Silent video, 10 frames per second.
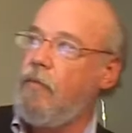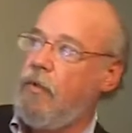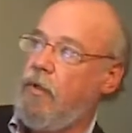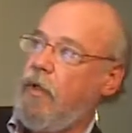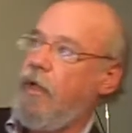
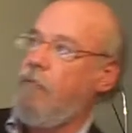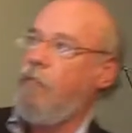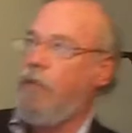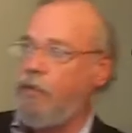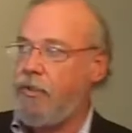Lord,
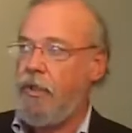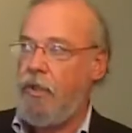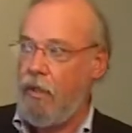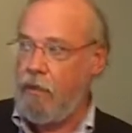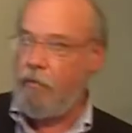have
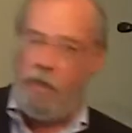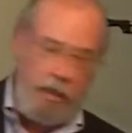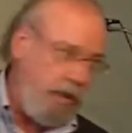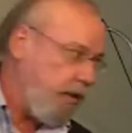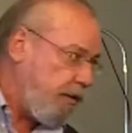mercy on
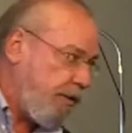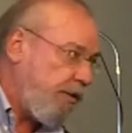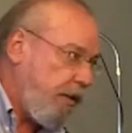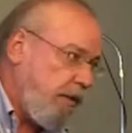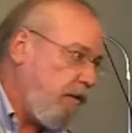me, a
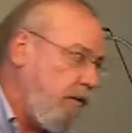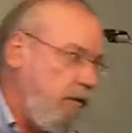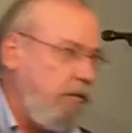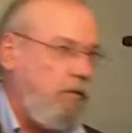sinner.